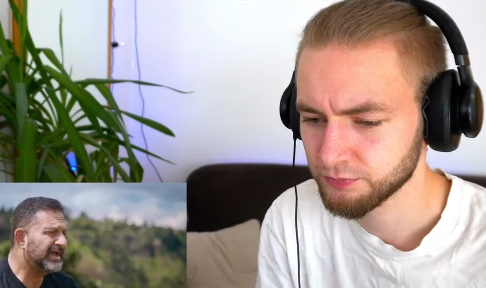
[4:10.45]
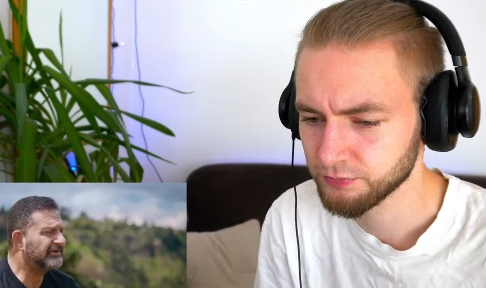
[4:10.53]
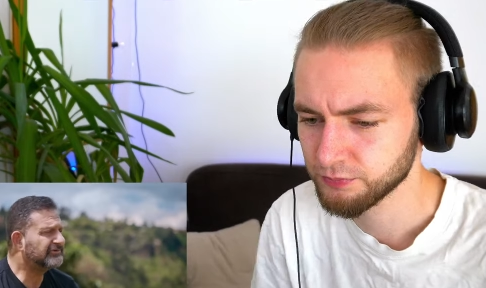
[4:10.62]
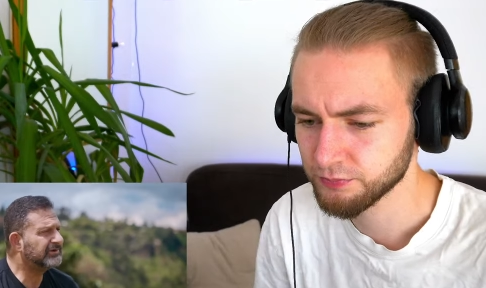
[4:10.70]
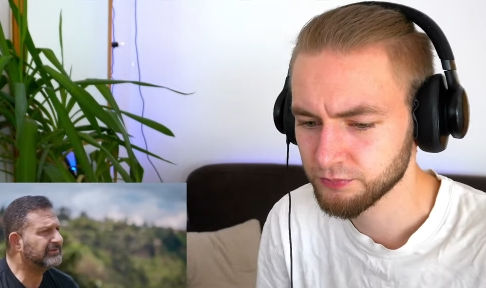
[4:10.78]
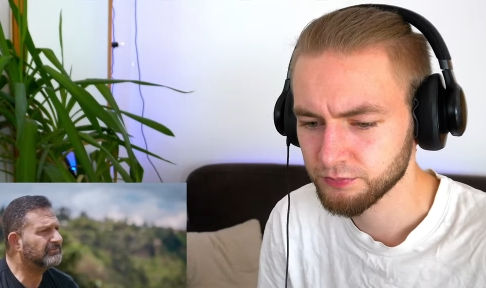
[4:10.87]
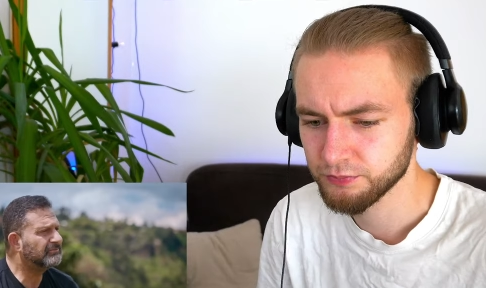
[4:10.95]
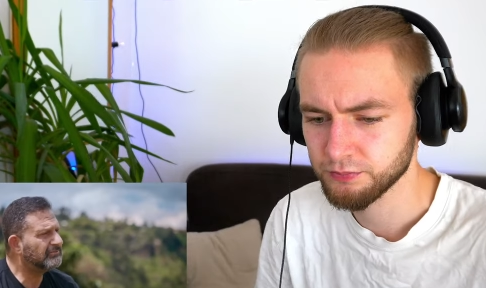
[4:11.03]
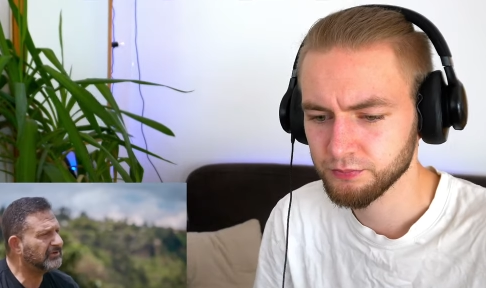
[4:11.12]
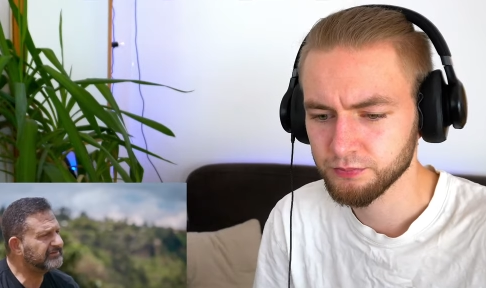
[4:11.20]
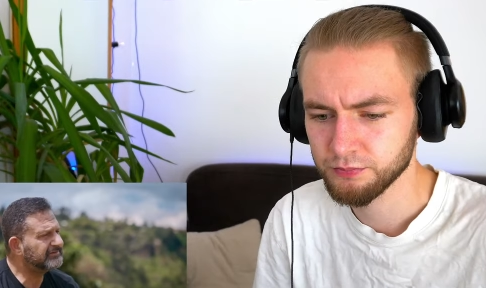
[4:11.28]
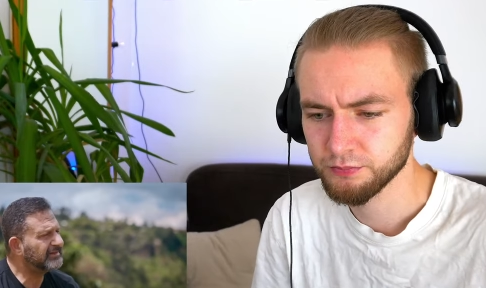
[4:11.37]
Speaker 1: reaction
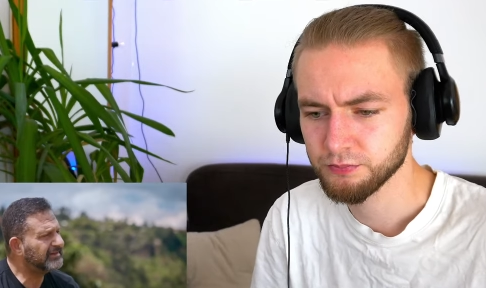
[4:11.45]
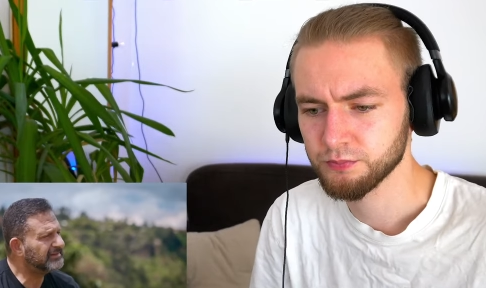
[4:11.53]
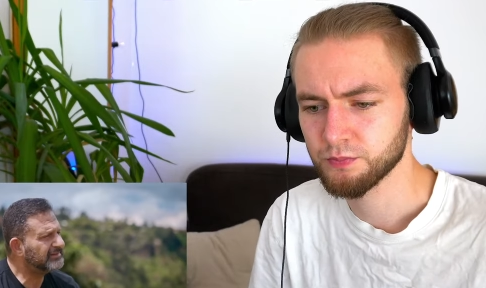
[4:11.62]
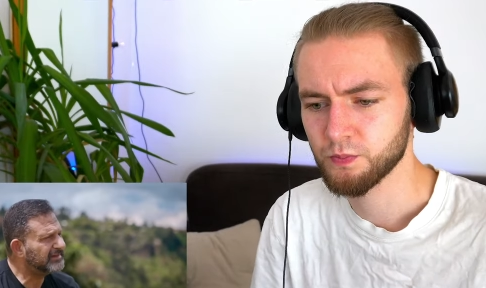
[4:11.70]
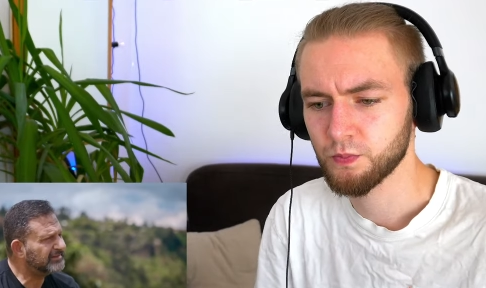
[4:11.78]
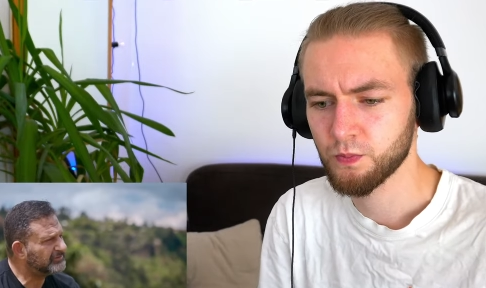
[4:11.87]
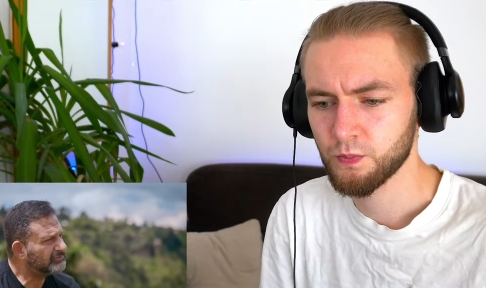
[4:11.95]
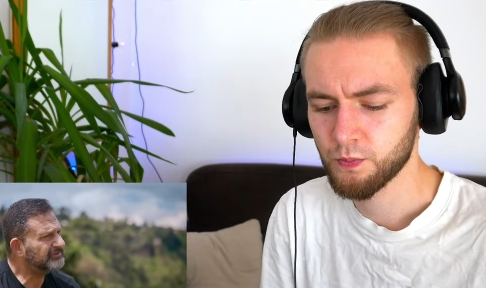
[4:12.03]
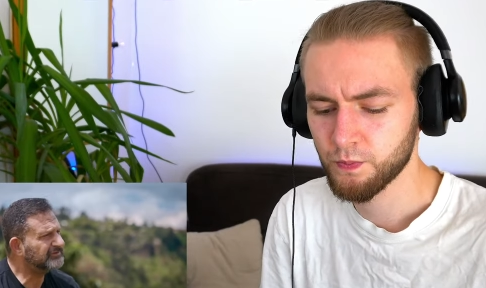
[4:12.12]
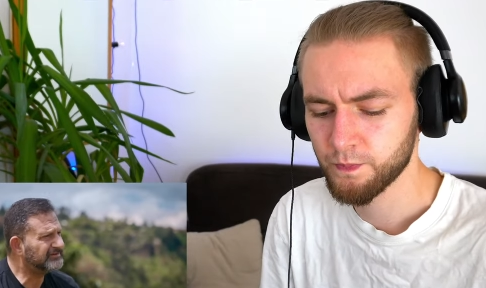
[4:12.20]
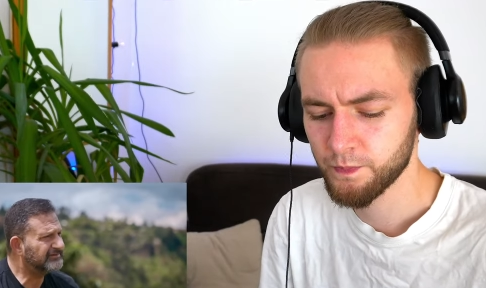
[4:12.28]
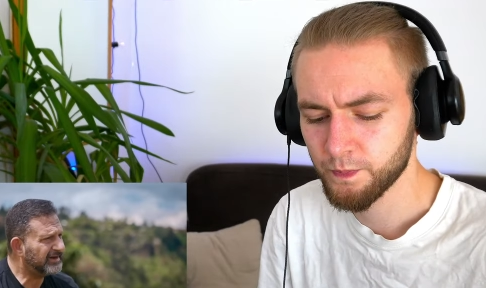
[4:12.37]
was this
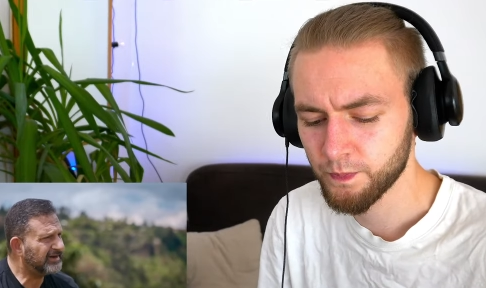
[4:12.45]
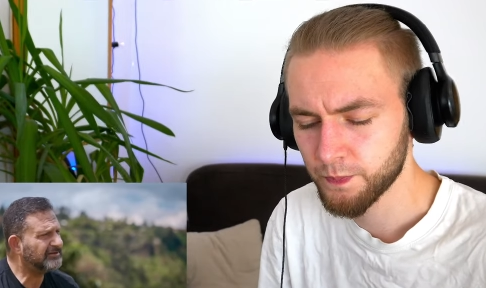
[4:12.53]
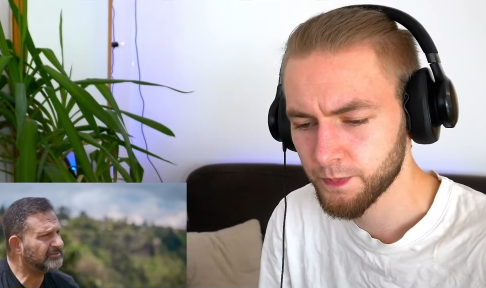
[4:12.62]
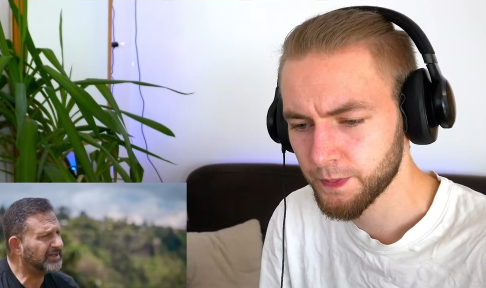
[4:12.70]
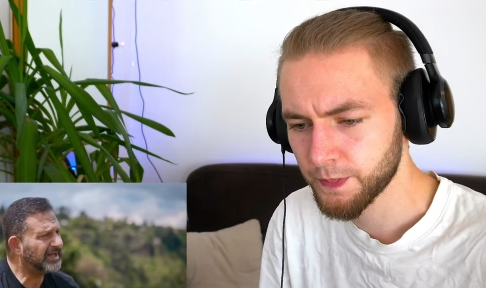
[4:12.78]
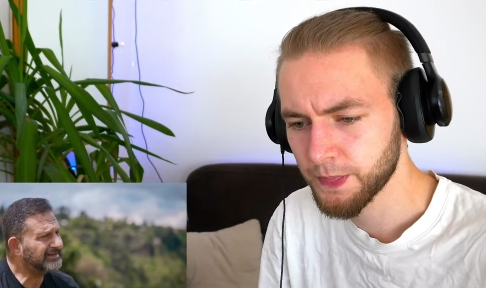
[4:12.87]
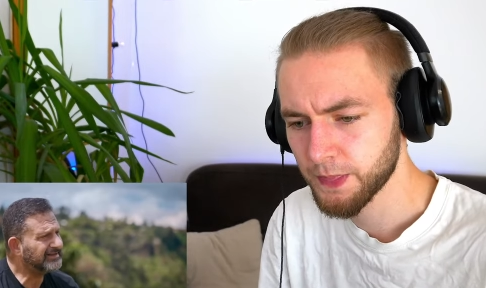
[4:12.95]
was a terrible